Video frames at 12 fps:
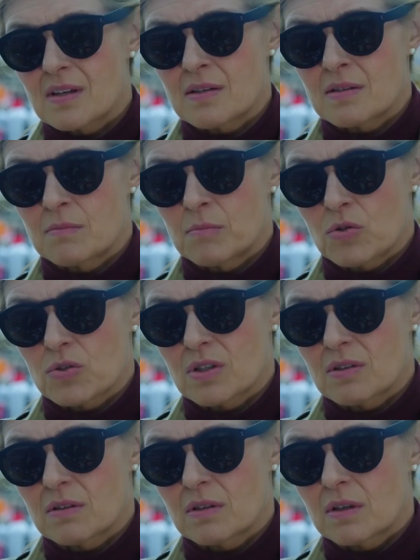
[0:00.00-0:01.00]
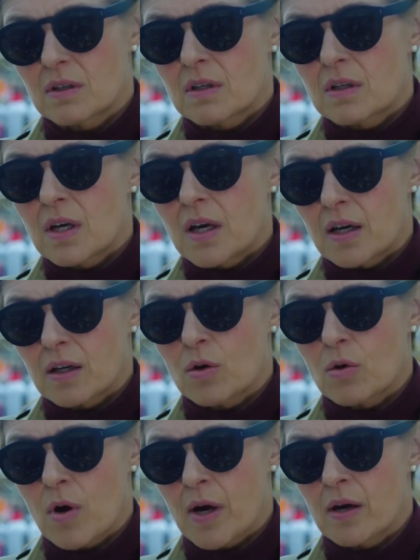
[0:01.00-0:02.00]
set is in motion.
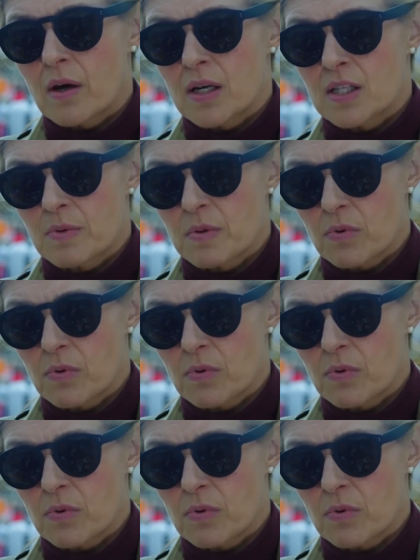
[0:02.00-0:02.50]
Echo Choir has